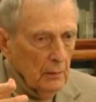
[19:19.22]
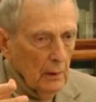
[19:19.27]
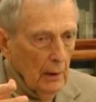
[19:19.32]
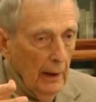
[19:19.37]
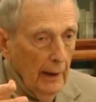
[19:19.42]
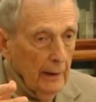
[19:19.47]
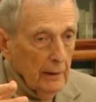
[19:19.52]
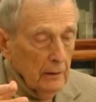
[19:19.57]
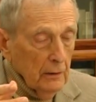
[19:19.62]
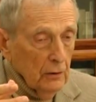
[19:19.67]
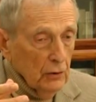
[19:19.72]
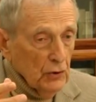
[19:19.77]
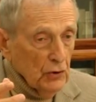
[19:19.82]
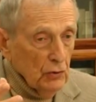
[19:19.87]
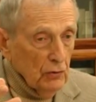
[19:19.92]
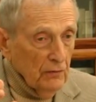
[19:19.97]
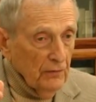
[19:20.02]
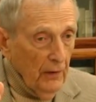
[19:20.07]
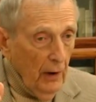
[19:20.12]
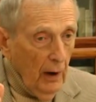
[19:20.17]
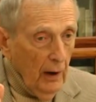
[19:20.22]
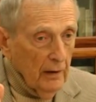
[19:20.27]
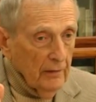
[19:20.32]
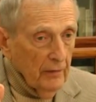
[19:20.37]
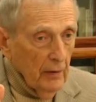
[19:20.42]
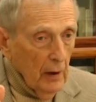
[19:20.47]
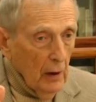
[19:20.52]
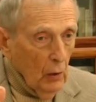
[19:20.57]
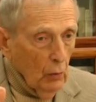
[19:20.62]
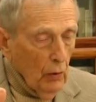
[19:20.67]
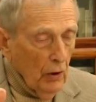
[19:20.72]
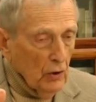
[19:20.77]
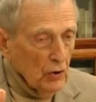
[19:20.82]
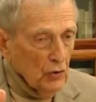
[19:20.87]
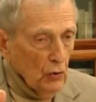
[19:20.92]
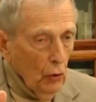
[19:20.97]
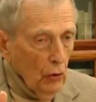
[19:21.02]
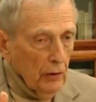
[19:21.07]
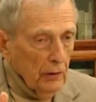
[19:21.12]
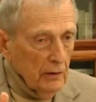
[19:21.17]
and can survive, whereas
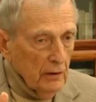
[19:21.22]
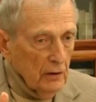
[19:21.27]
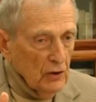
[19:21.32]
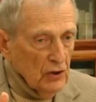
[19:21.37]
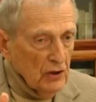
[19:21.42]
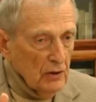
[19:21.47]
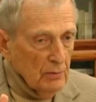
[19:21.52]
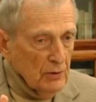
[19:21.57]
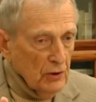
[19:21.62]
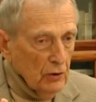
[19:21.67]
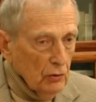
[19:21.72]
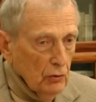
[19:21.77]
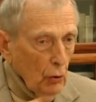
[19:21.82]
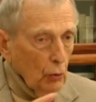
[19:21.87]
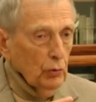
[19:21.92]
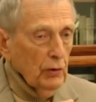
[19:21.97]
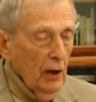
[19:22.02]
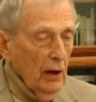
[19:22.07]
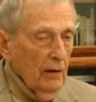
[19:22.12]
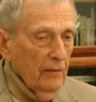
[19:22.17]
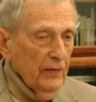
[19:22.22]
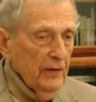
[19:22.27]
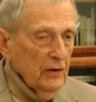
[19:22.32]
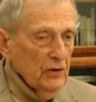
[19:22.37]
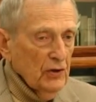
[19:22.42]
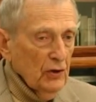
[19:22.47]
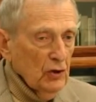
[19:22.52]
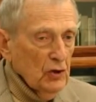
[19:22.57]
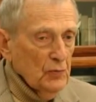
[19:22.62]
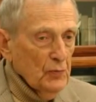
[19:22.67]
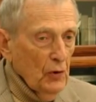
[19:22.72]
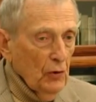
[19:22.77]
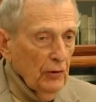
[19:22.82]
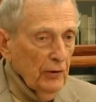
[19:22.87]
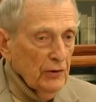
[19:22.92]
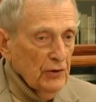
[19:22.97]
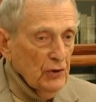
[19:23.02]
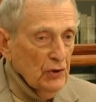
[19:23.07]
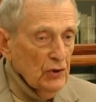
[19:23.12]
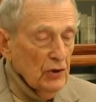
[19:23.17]
organisms that don't have these
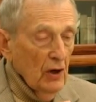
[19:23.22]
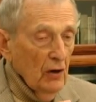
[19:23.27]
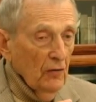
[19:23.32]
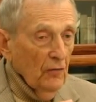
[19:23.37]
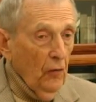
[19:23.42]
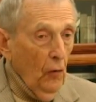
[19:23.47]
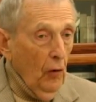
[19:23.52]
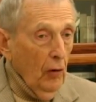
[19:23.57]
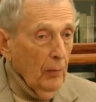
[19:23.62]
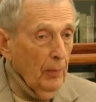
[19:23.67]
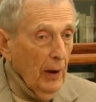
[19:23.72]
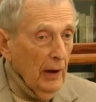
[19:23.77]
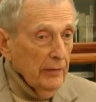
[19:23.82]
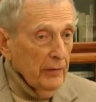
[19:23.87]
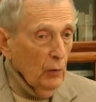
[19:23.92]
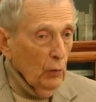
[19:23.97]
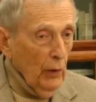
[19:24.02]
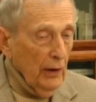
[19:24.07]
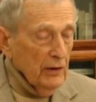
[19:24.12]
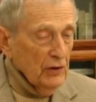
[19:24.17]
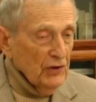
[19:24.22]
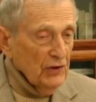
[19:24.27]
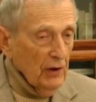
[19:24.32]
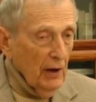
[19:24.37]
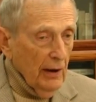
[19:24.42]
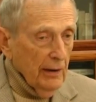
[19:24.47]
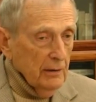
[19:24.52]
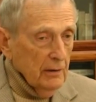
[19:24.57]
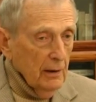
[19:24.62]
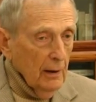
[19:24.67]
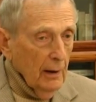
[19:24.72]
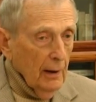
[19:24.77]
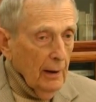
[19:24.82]
experiences fall by the wayside